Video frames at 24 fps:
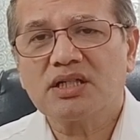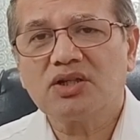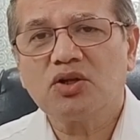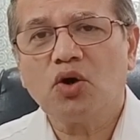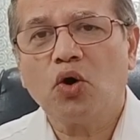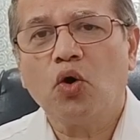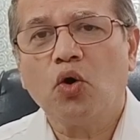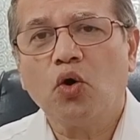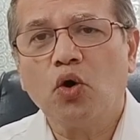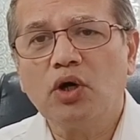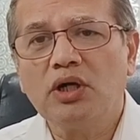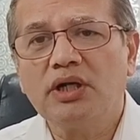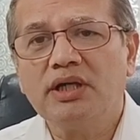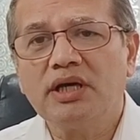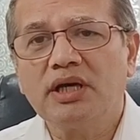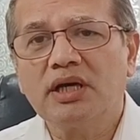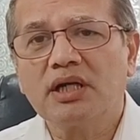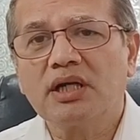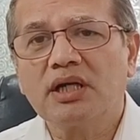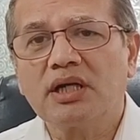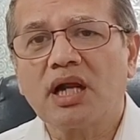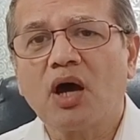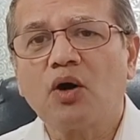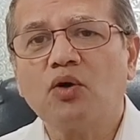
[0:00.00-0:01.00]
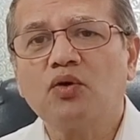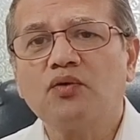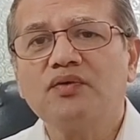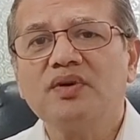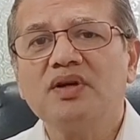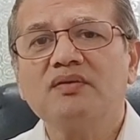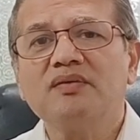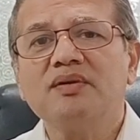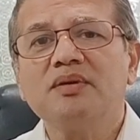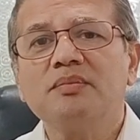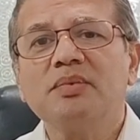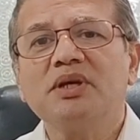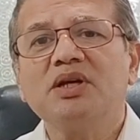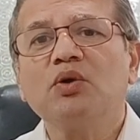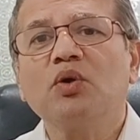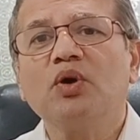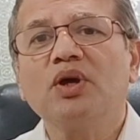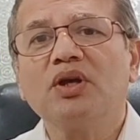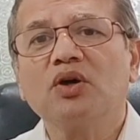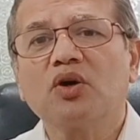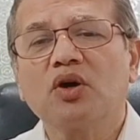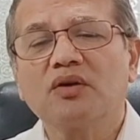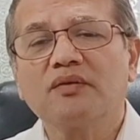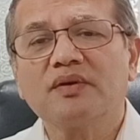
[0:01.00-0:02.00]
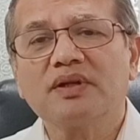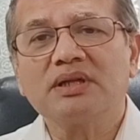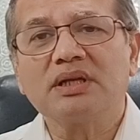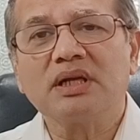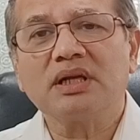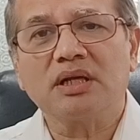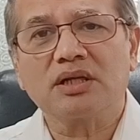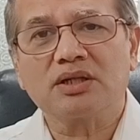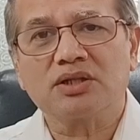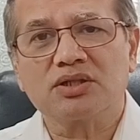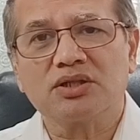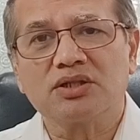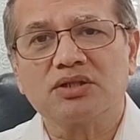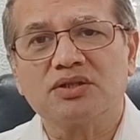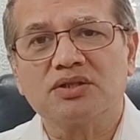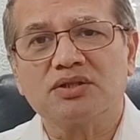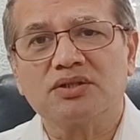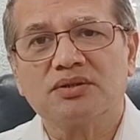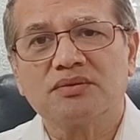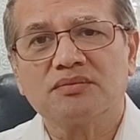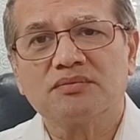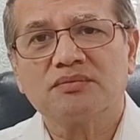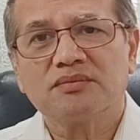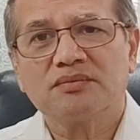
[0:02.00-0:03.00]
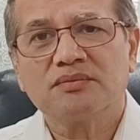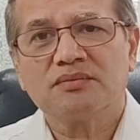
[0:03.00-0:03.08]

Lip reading: the whole year round we will be going on with elections,